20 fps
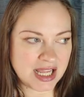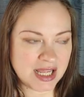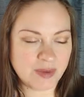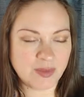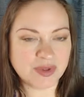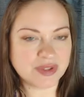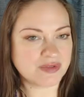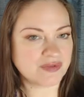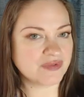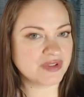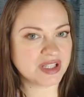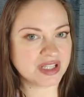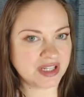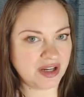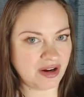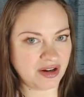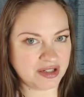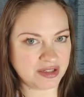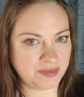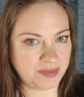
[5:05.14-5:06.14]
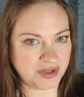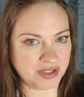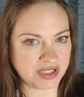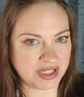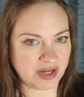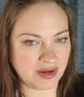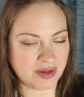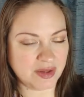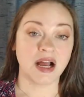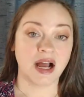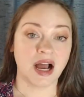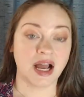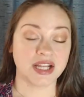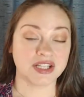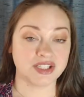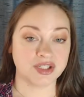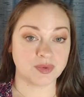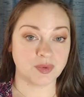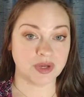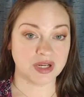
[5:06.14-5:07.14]
It was really hard to put down. I
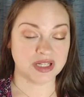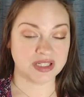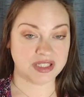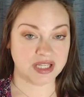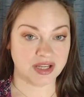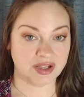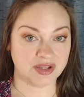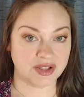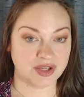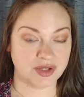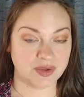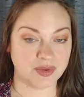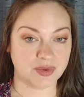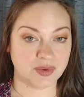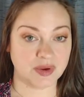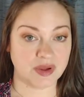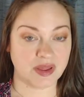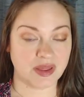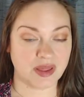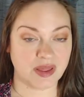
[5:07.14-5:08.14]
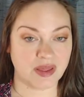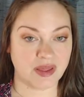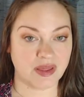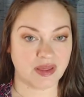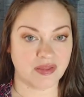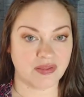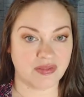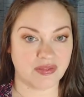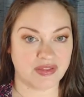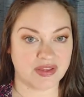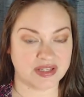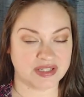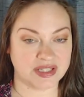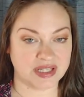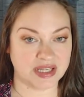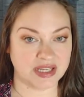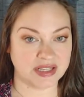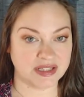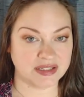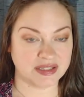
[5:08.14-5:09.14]
do want to tell you this
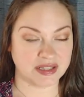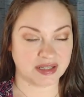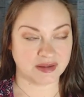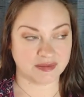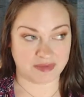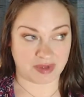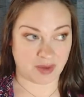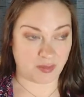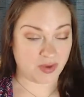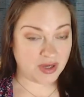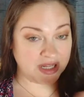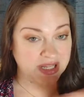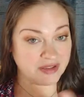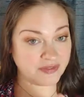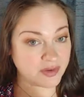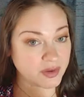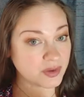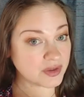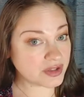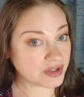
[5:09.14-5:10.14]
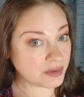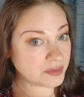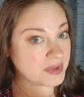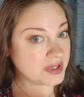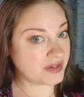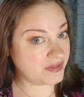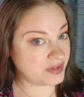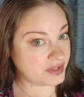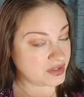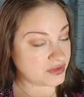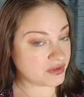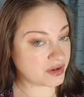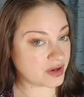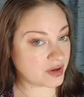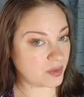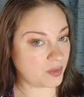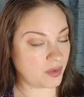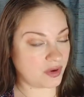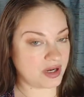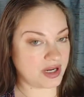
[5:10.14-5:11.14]
is, a, uh, I want to give you a little bit of a
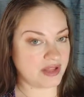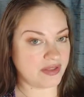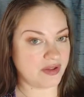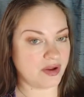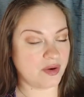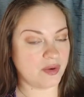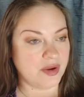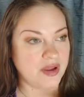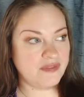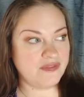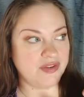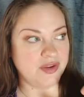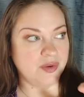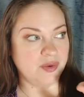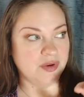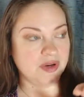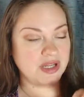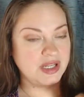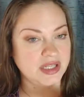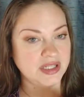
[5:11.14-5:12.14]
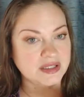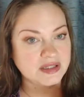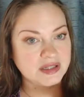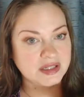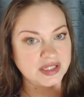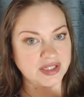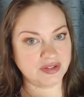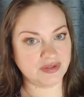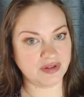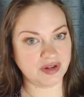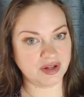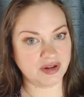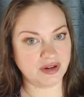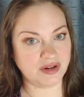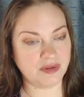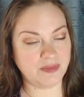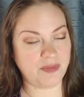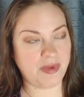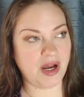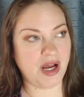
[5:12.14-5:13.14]
trigger warning though. If you are easily
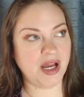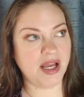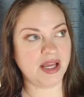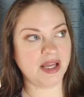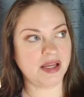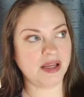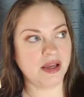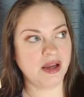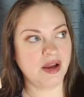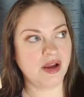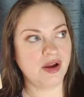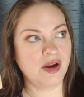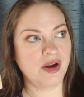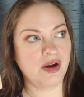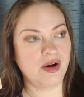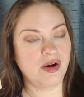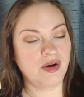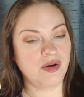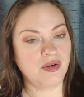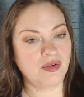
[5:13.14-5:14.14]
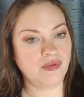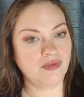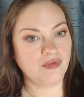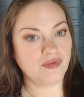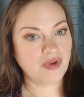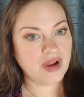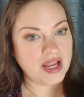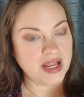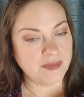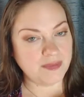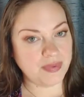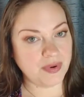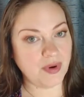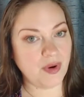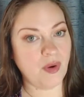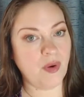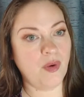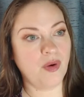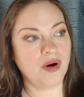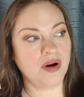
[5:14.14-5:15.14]
triggered by rape
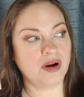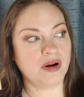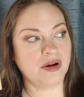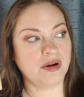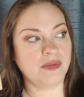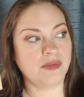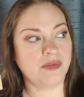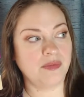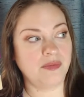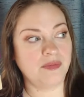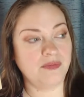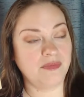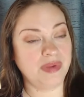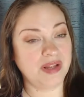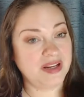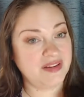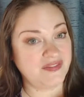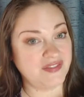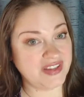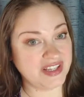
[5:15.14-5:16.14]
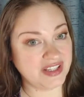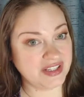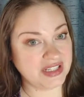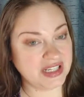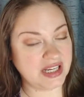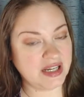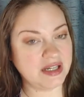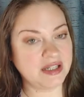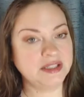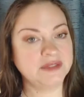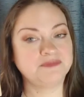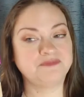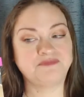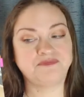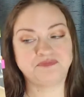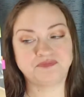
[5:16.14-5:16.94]
or pedophilia,